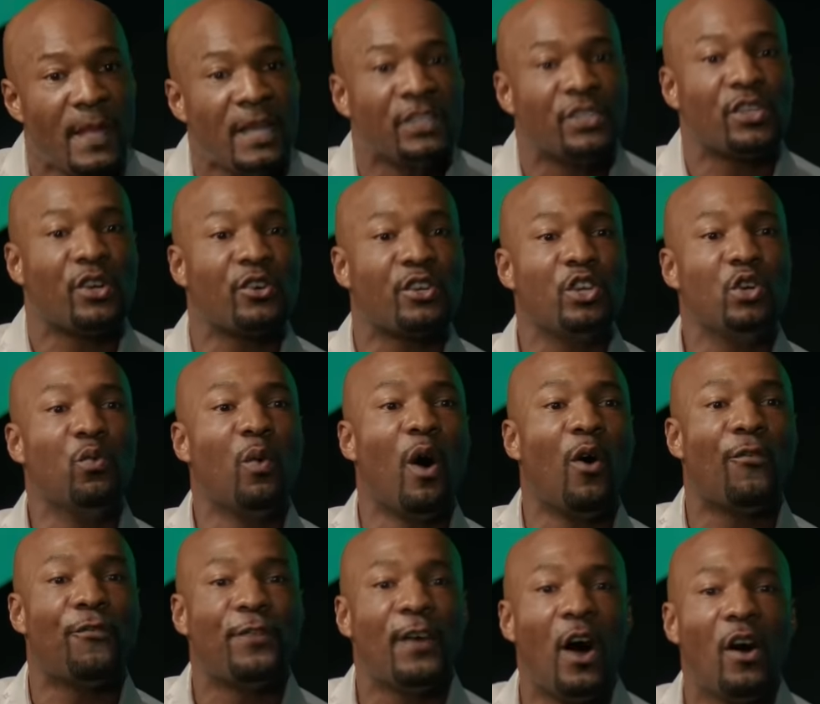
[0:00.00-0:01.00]
so you won't
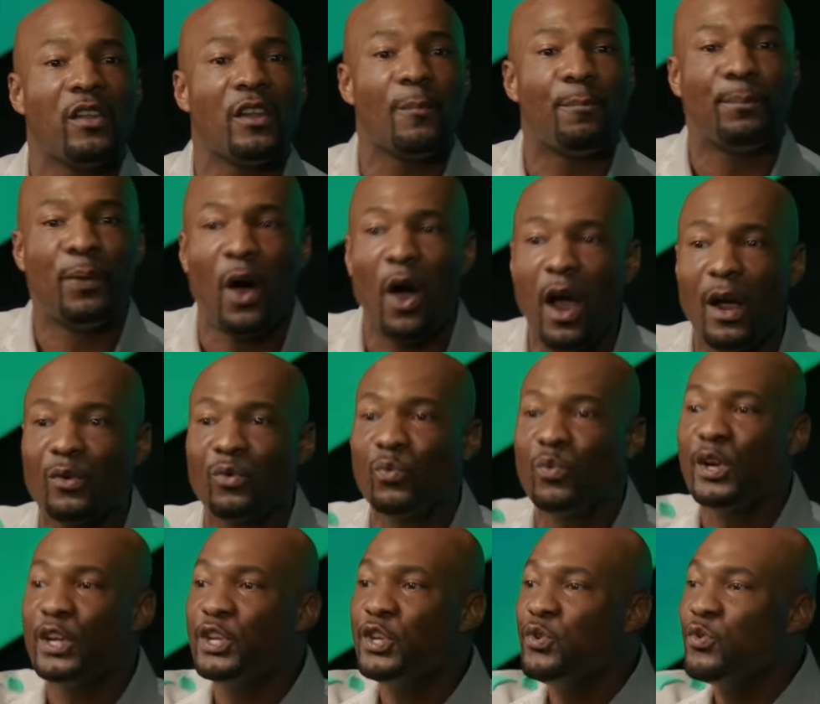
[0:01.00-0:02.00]
fall apart
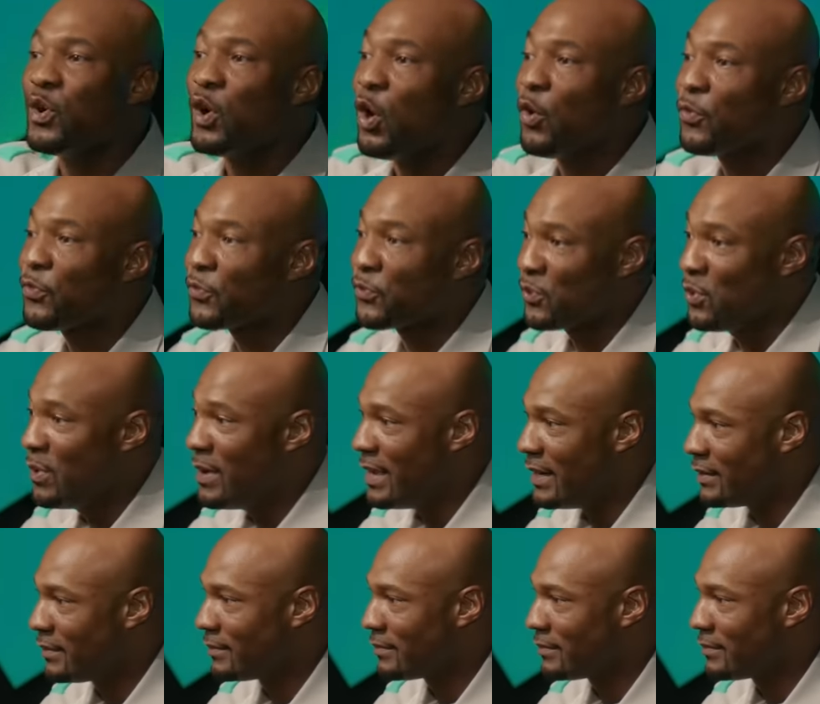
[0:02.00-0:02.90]
when you go through it.